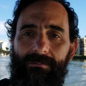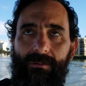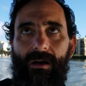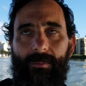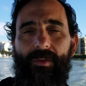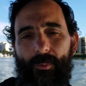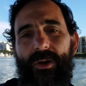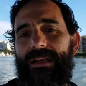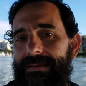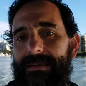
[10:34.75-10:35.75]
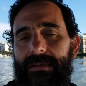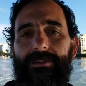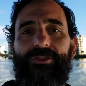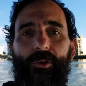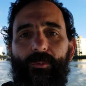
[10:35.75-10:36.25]
Well, I mean, the marina is in a
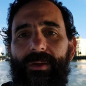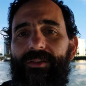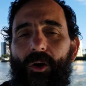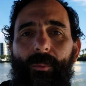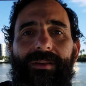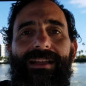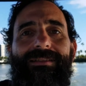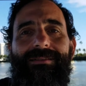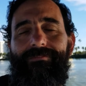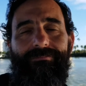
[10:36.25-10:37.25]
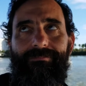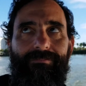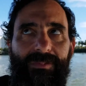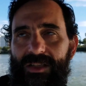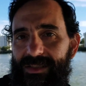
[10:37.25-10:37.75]
slow speed zone, but
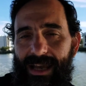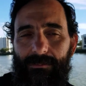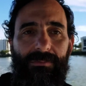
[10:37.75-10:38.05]
doesn't count.